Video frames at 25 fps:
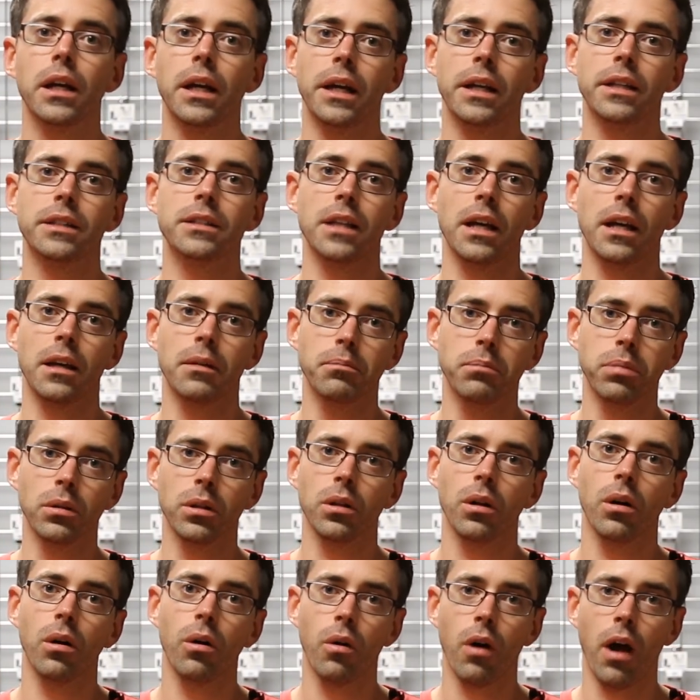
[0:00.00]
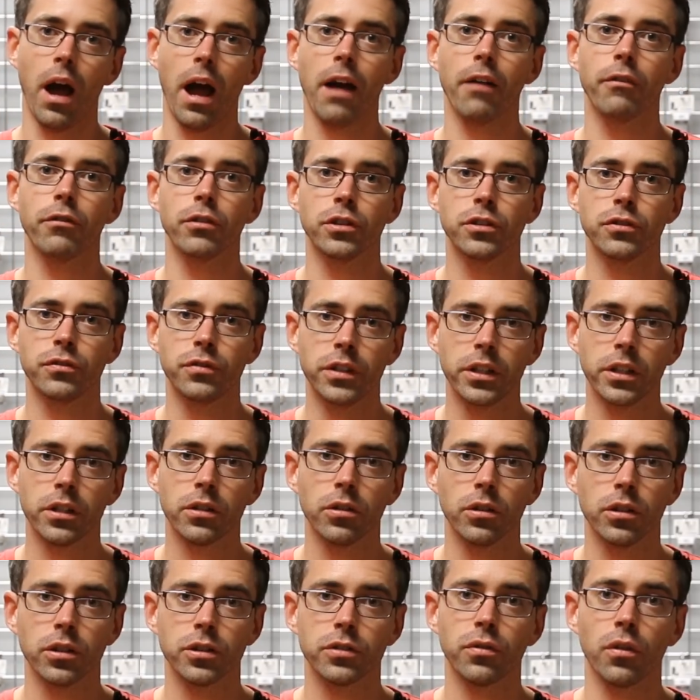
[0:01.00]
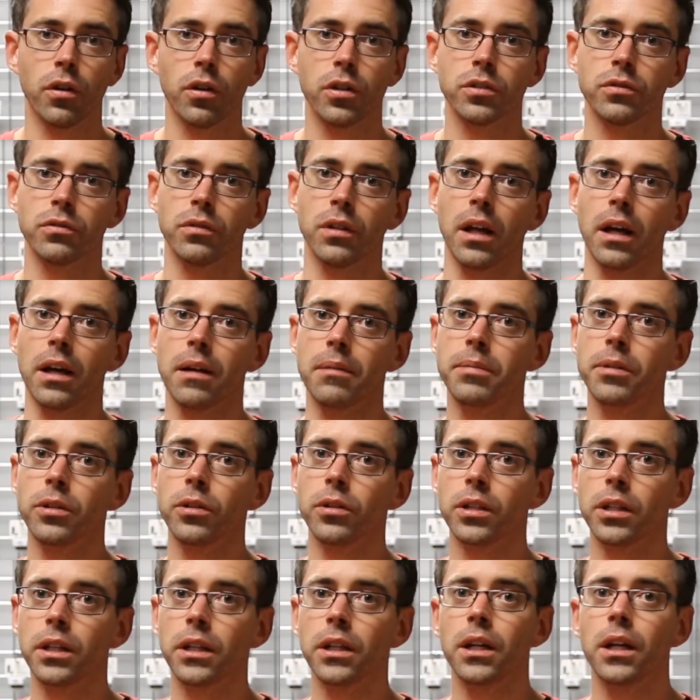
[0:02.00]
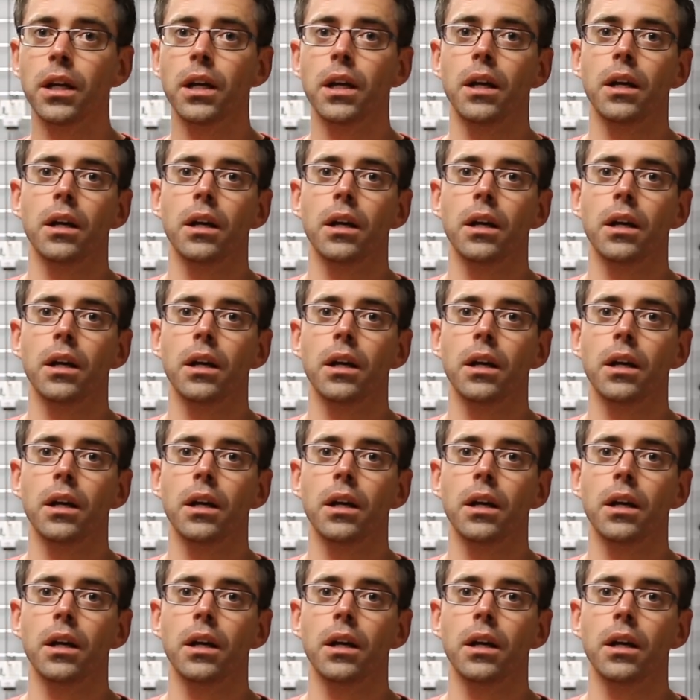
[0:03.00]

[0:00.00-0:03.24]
it's a below average vehicle as far as reliability.